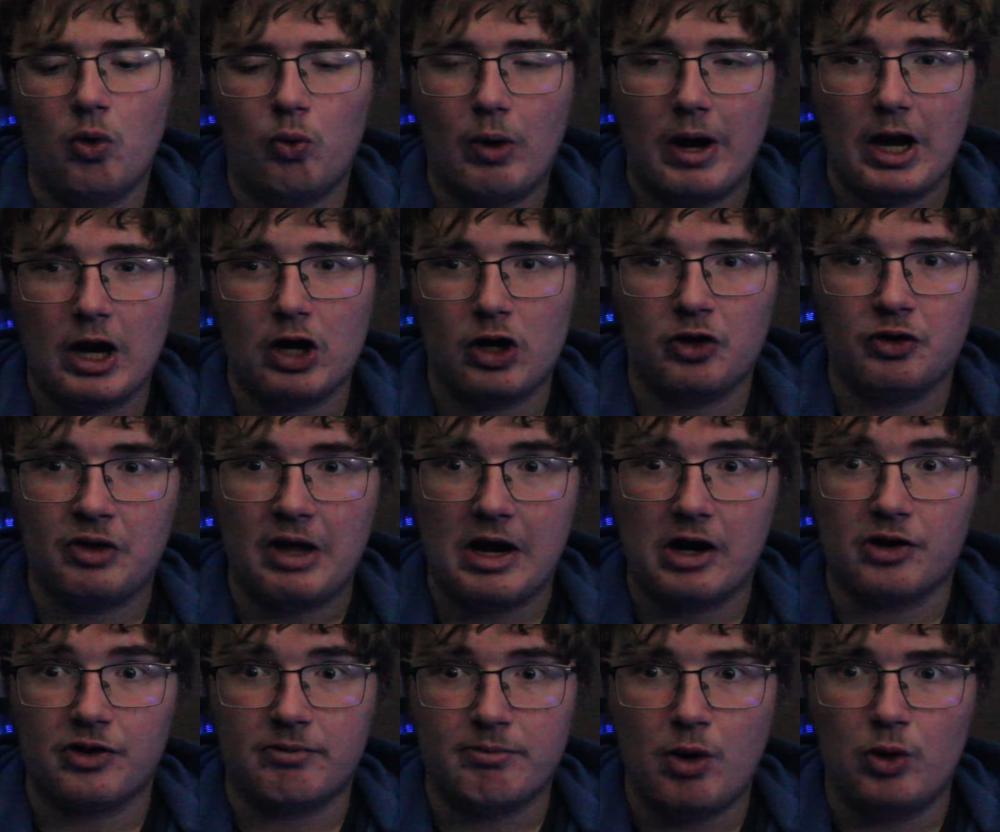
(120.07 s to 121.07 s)
where they
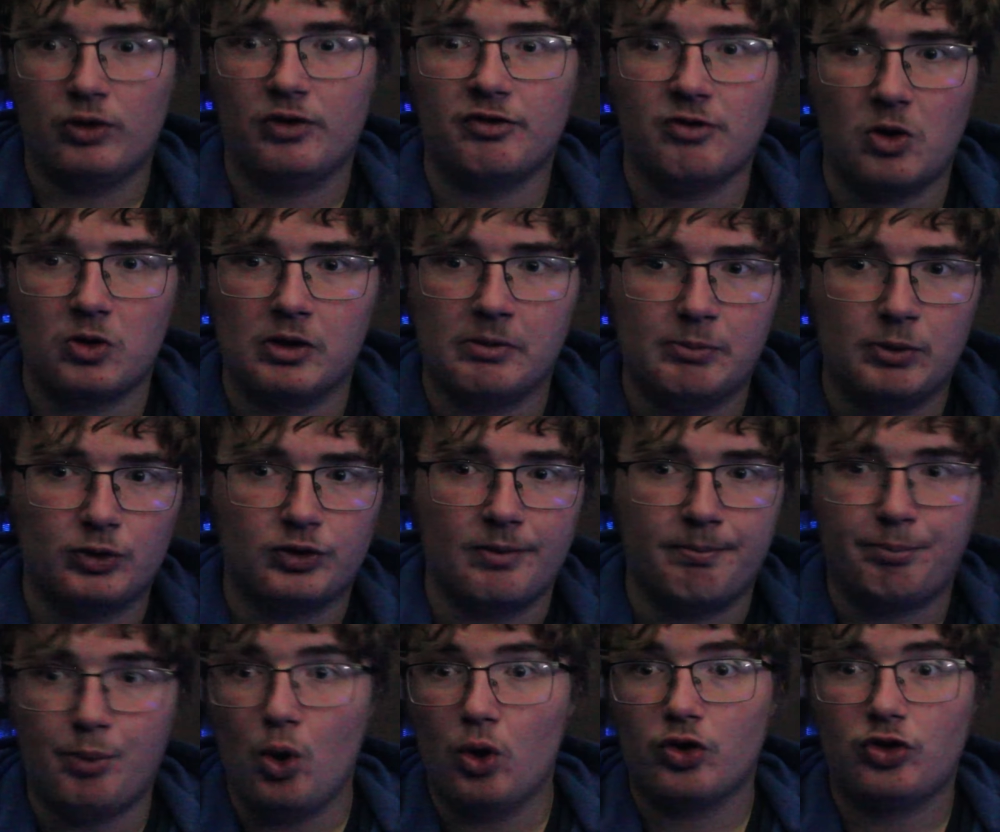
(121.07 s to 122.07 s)
are the most vulnerable to
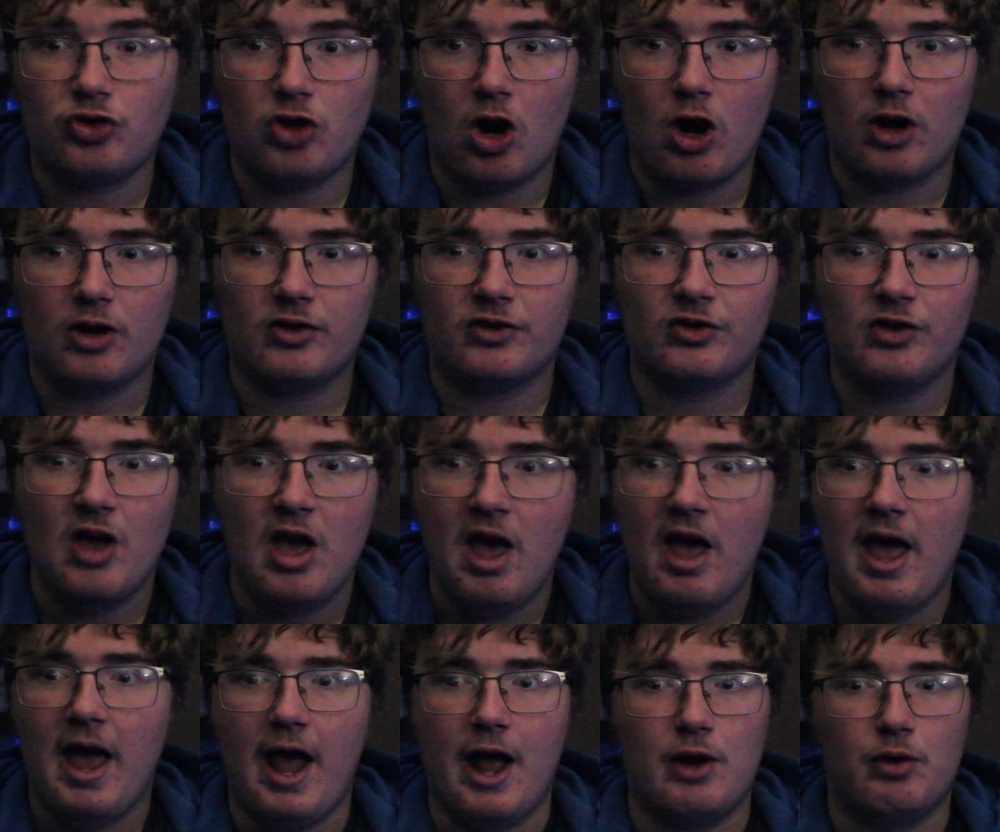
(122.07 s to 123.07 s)
bull sharks
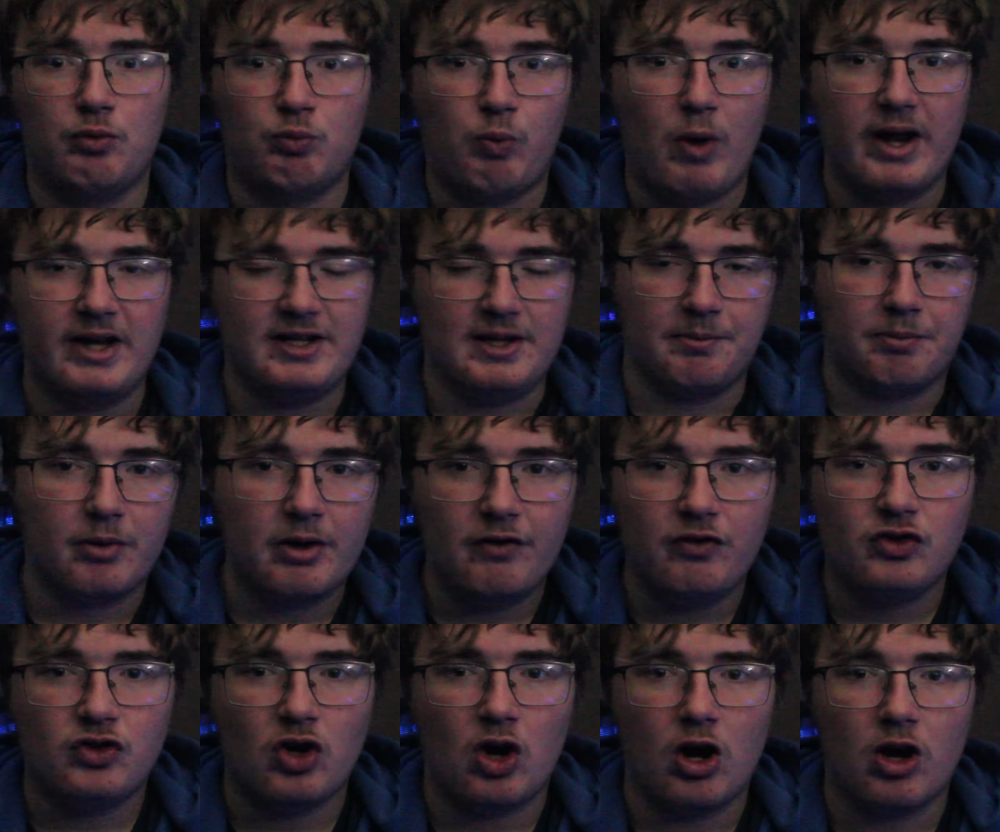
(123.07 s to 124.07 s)
and white-tip reef
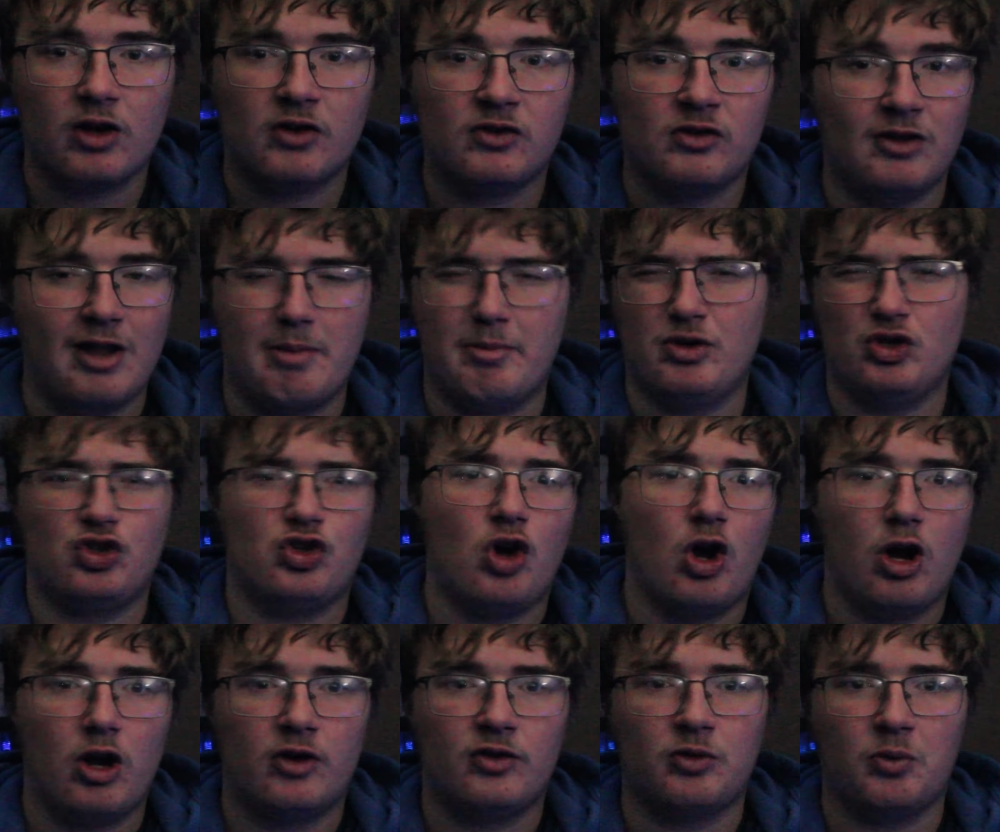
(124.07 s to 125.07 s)
sharks, lemon
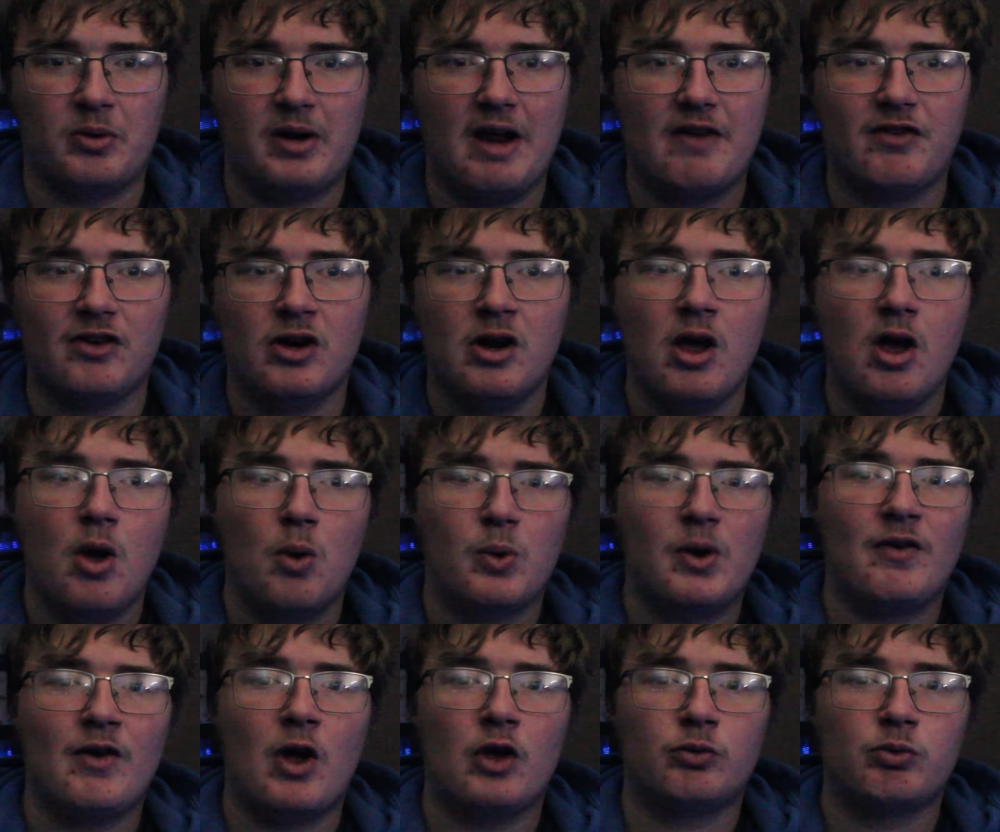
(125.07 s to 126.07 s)
sharks, or whatever
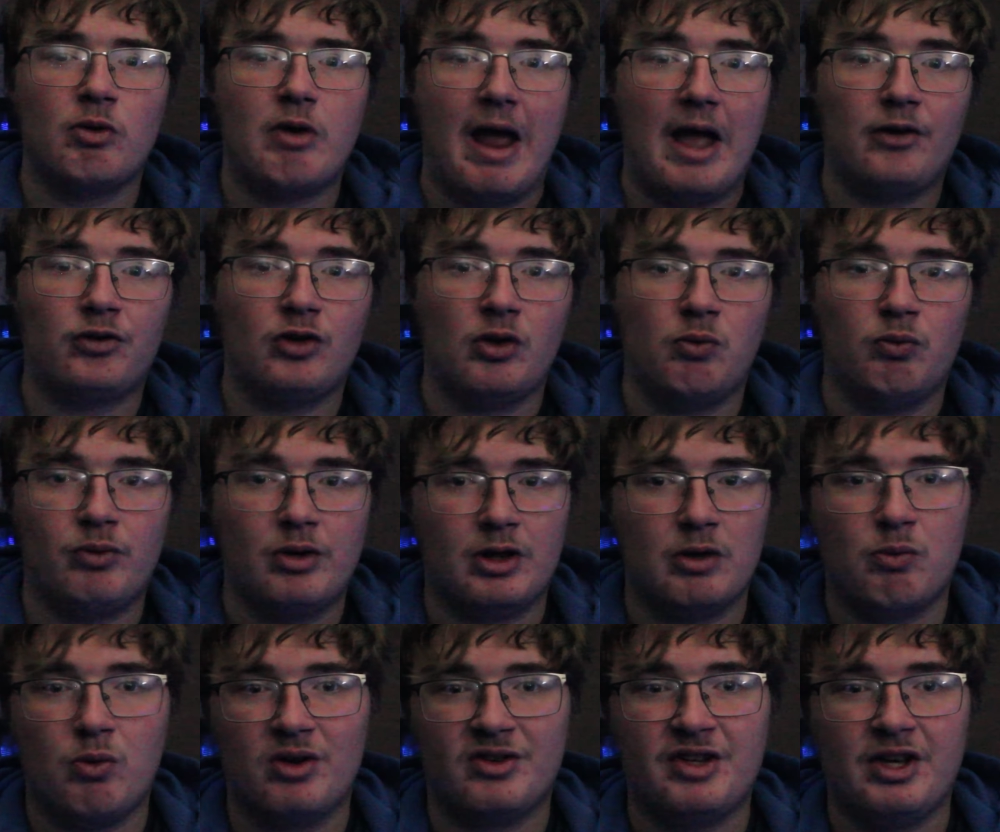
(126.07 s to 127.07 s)
else would actually really
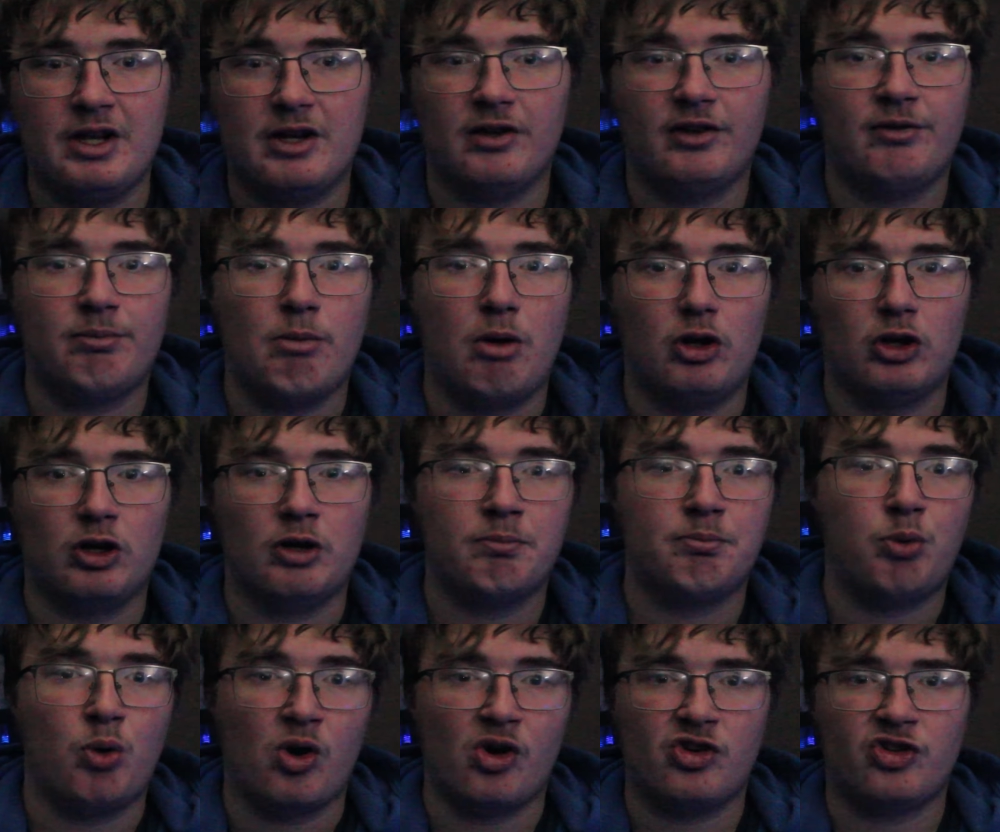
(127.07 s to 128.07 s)
want to eat a smaller
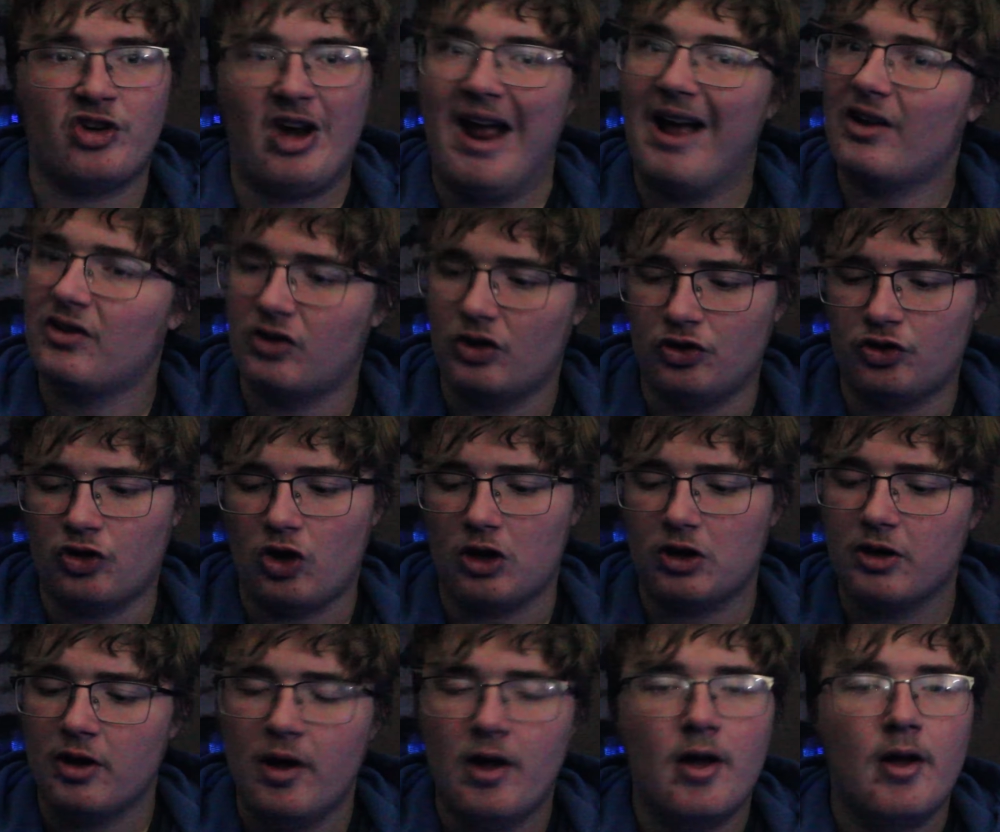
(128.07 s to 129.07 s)
Port Jackson shark,